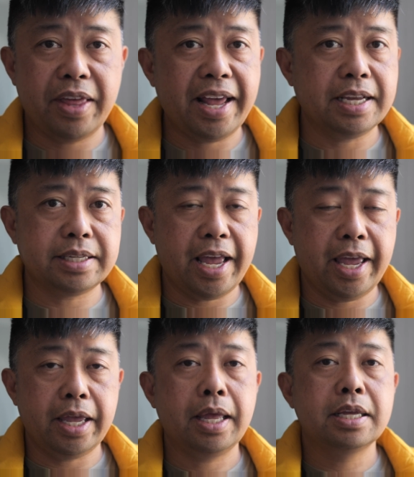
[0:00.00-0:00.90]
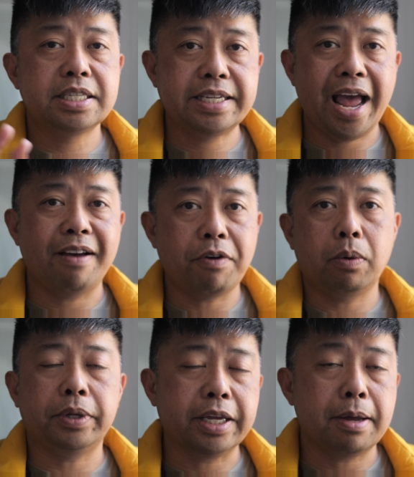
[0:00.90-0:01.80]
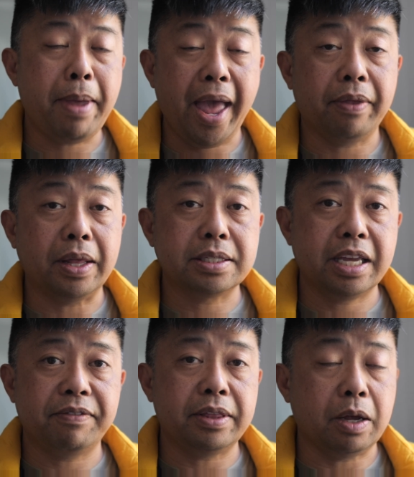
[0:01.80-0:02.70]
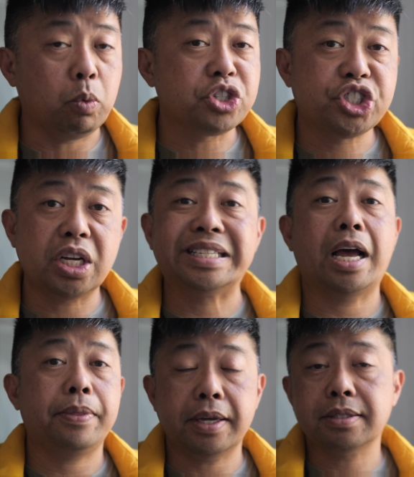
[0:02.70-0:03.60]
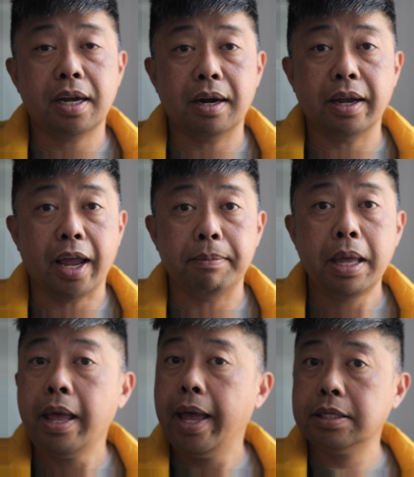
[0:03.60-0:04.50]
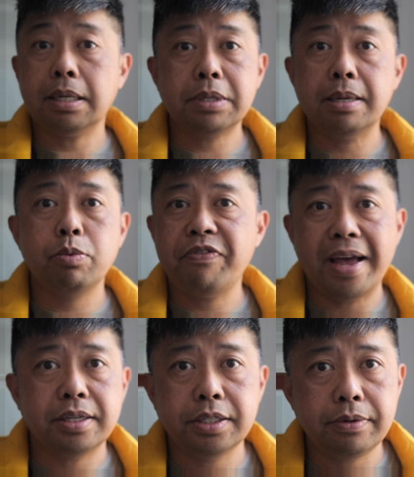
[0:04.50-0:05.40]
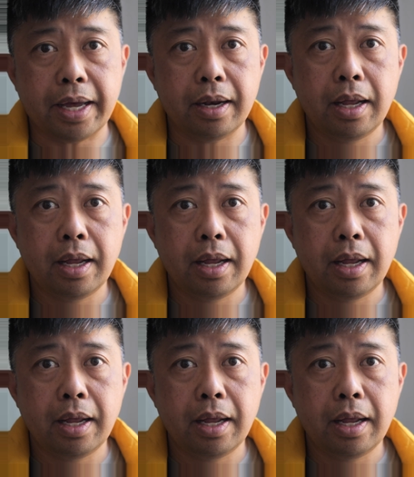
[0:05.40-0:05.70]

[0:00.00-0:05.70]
That is a staff-only command that's given that will shut down the entire game. And sometimes we've had to do that.